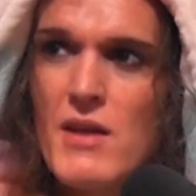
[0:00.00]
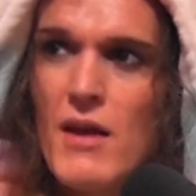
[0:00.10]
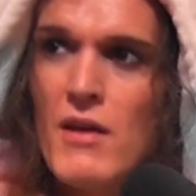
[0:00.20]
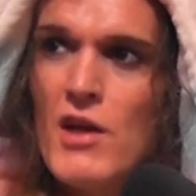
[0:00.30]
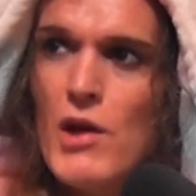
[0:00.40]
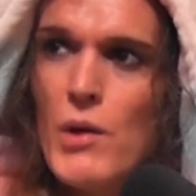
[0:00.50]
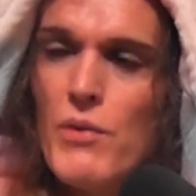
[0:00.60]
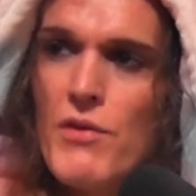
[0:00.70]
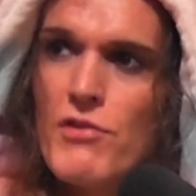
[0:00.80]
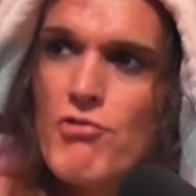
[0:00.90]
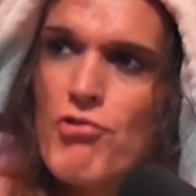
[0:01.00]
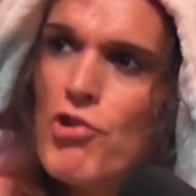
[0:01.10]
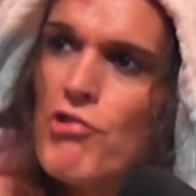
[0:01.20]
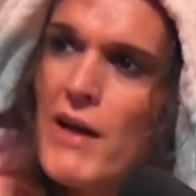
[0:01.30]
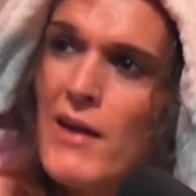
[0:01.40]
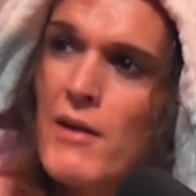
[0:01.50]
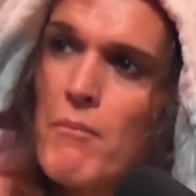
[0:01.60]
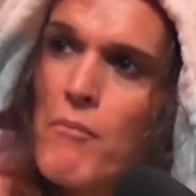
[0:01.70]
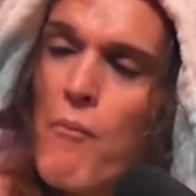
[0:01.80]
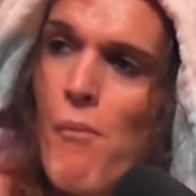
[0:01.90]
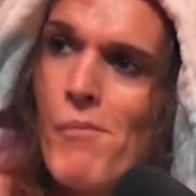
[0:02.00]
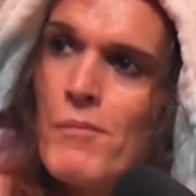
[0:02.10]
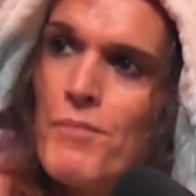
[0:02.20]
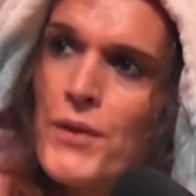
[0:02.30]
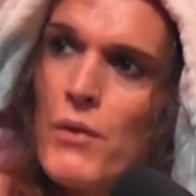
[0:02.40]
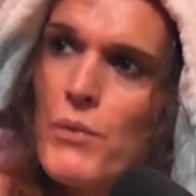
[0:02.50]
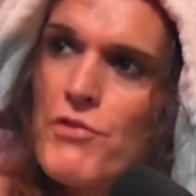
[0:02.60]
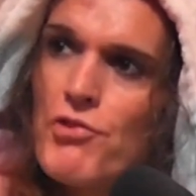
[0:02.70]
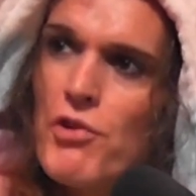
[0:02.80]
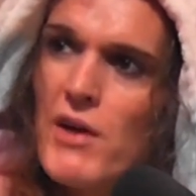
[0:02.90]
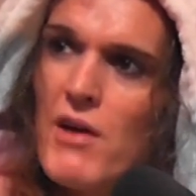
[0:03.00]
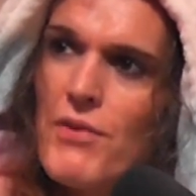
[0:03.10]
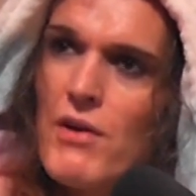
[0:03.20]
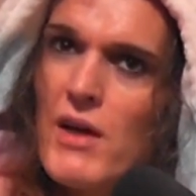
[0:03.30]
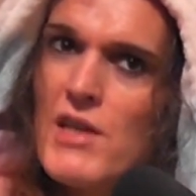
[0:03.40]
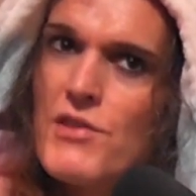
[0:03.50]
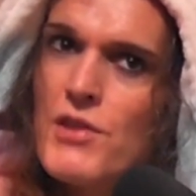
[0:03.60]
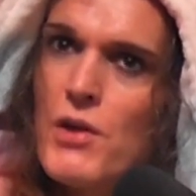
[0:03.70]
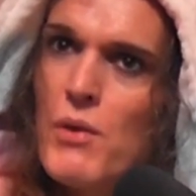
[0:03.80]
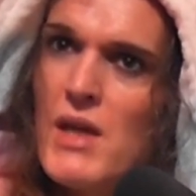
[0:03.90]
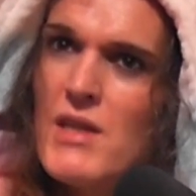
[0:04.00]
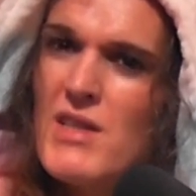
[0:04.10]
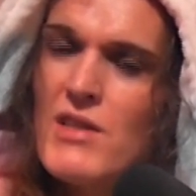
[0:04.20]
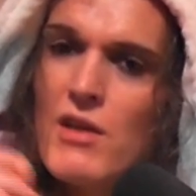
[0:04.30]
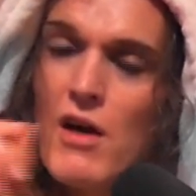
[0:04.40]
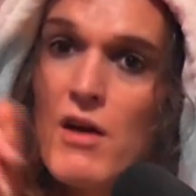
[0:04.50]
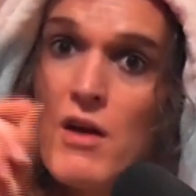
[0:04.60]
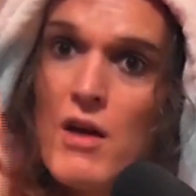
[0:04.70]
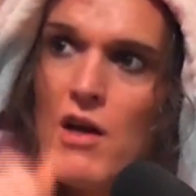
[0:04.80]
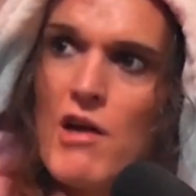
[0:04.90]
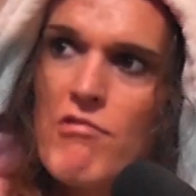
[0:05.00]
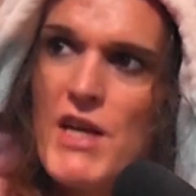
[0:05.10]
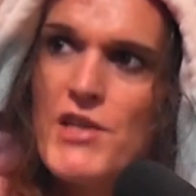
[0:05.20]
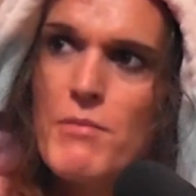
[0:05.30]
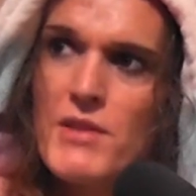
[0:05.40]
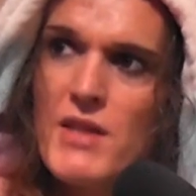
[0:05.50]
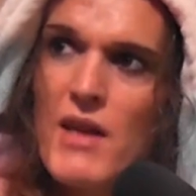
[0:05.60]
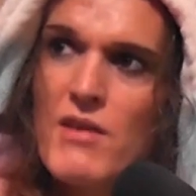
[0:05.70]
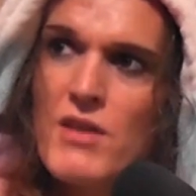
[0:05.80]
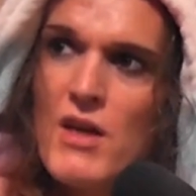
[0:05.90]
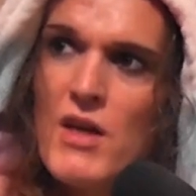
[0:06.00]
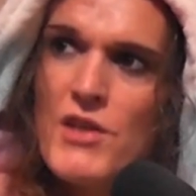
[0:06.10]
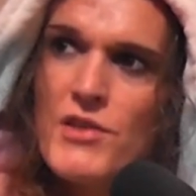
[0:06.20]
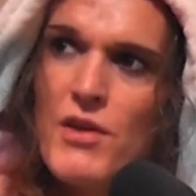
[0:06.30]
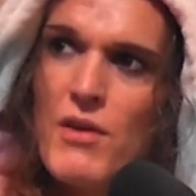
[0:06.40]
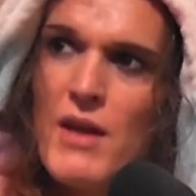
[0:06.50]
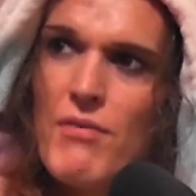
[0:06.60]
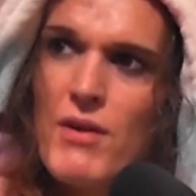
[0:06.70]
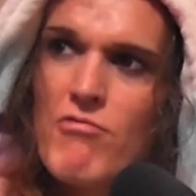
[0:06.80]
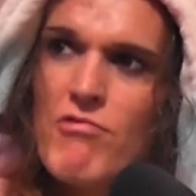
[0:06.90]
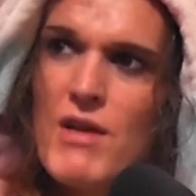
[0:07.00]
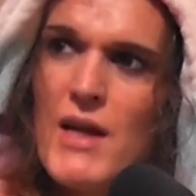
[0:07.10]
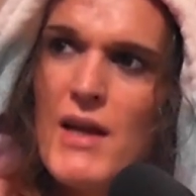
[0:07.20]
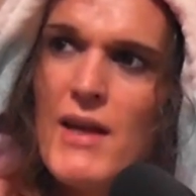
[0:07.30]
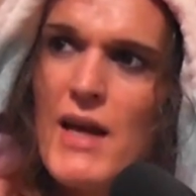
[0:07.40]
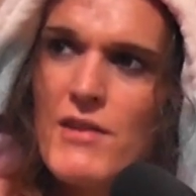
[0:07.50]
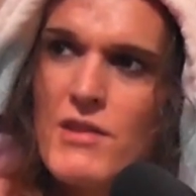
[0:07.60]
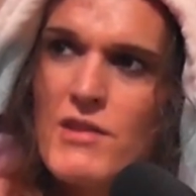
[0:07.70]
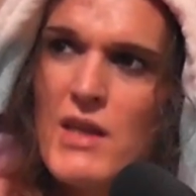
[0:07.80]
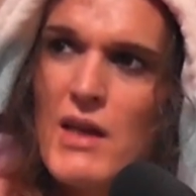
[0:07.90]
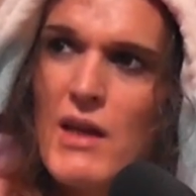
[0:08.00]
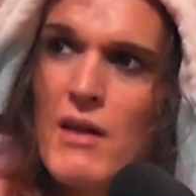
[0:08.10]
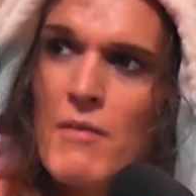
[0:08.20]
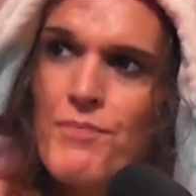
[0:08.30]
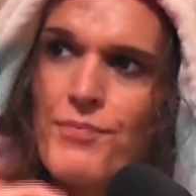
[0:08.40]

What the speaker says: again. With drawing, I feel like it's too easy to erase your mistakes, so you never really get to see